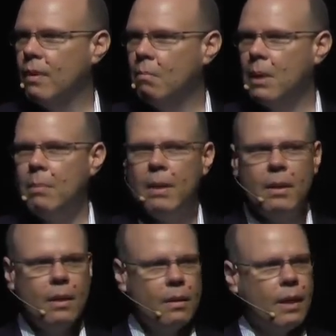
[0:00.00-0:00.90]

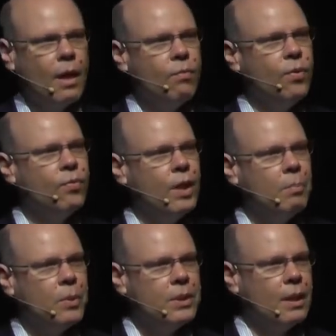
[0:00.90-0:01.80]
Maybe 10,
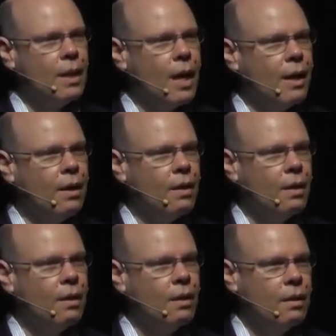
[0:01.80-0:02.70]
15%
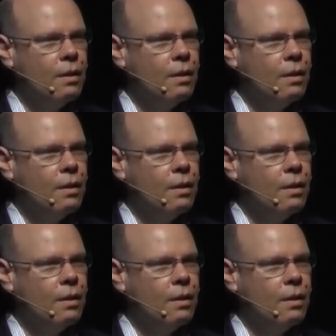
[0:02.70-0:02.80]
higher,